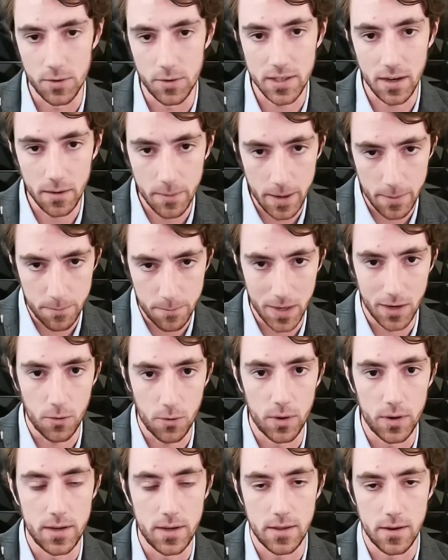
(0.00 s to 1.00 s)
know, we talk about
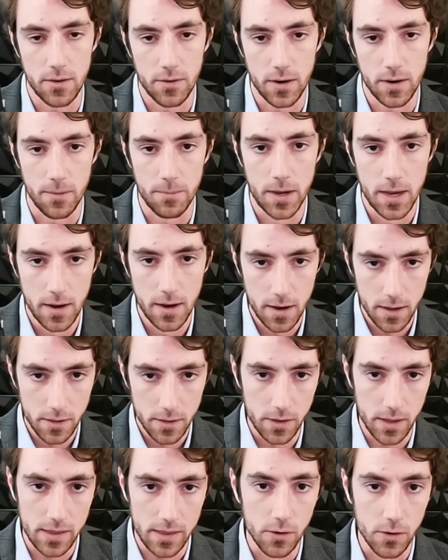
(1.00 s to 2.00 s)
Bitcoin, Ethereum.
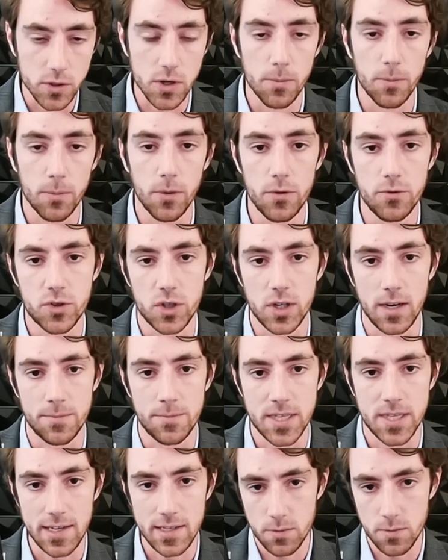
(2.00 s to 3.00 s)
Th- those are blue
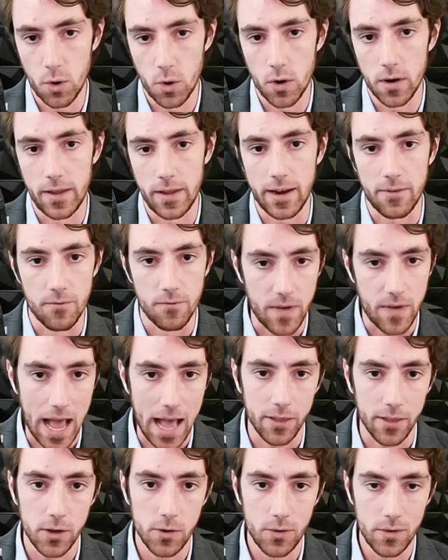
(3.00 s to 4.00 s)
chips. That's more like
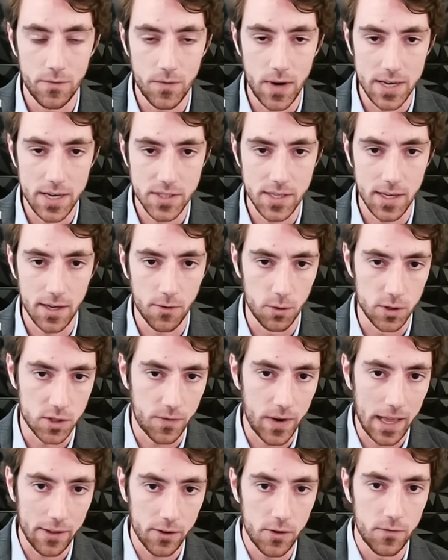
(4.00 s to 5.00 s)
value investing,
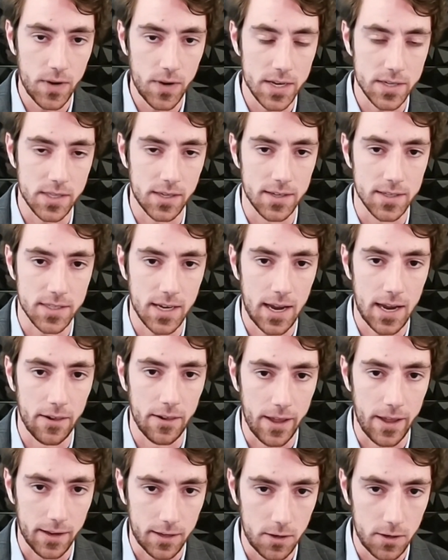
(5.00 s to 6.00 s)
which value investing is kind
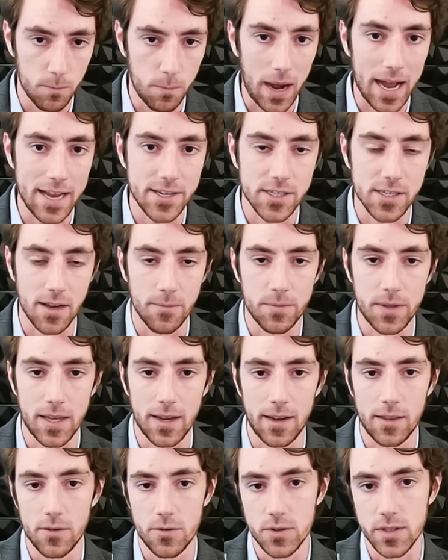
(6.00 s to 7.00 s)
of like you buy
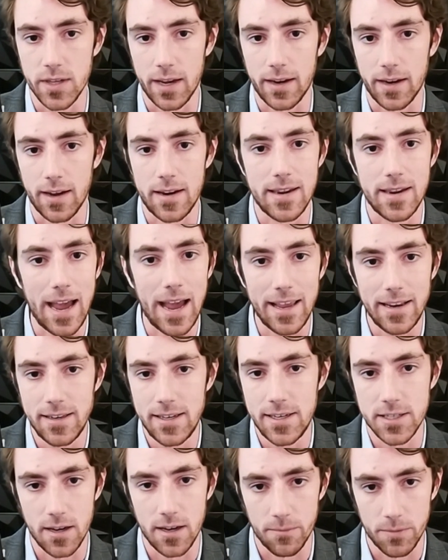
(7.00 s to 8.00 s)
something and there's like a
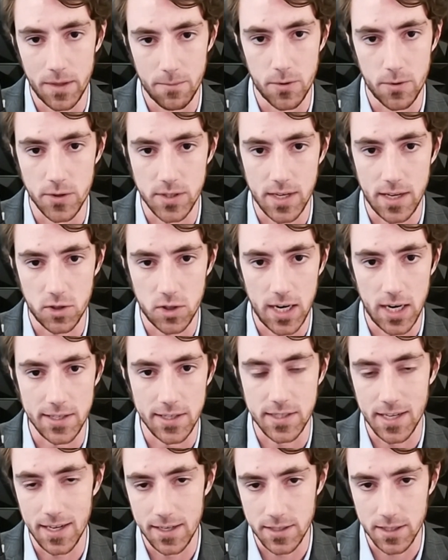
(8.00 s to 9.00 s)
90 something percent
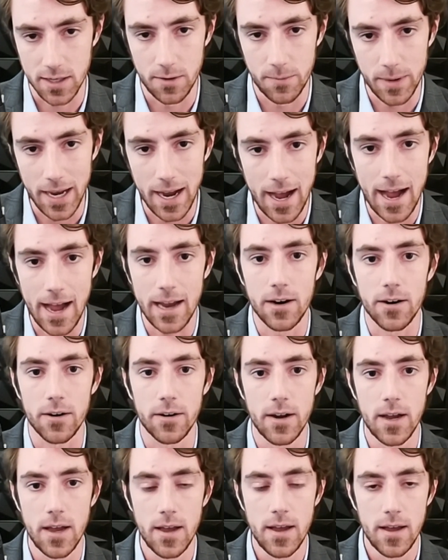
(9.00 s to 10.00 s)
chance that it's going to be
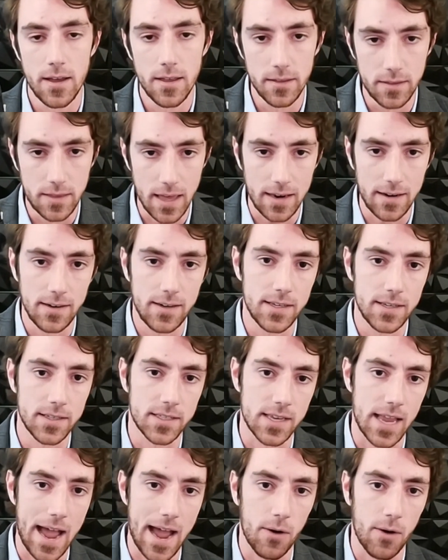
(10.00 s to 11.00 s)
higher than it
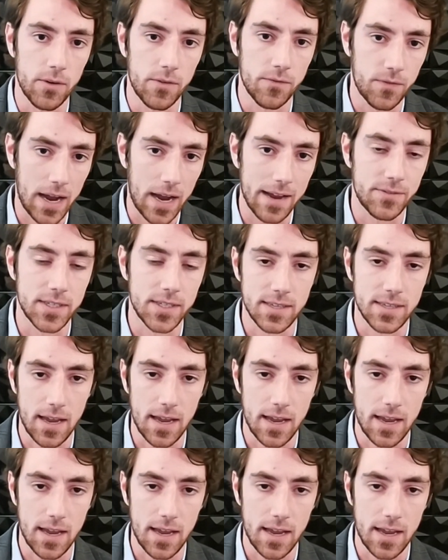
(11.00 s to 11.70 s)
is now in five to